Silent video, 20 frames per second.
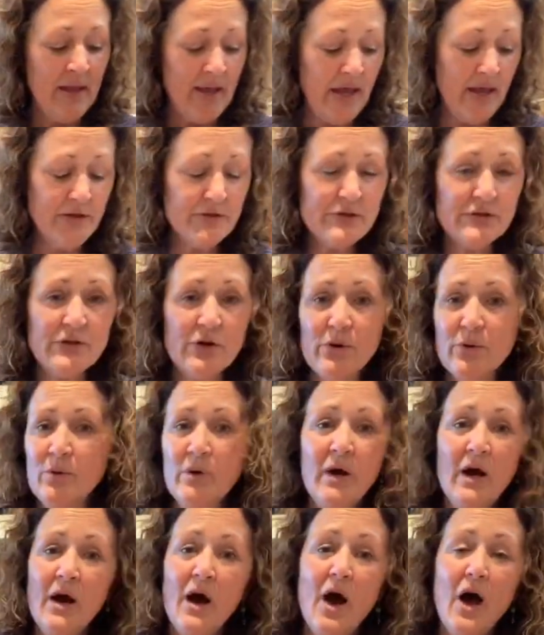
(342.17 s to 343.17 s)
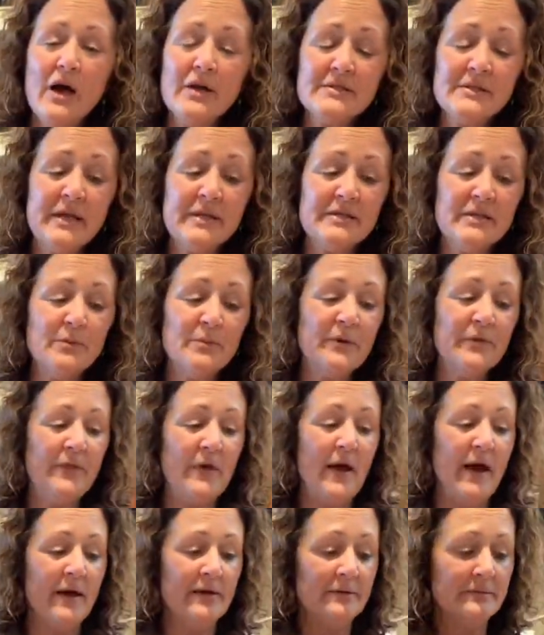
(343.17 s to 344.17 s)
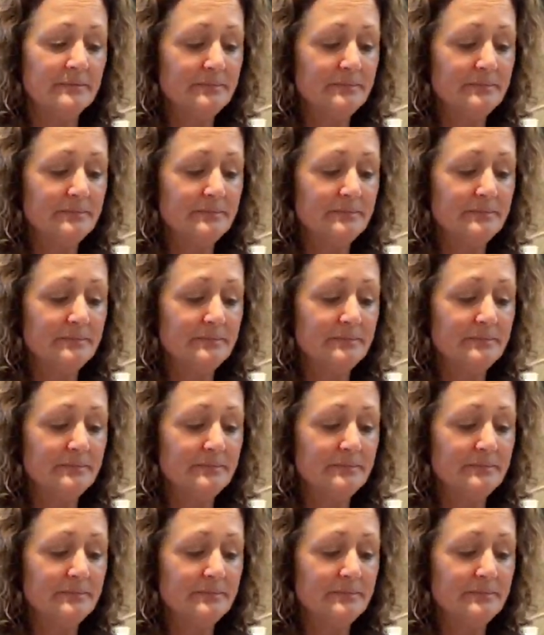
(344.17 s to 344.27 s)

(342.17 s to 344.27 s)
And so all I did with that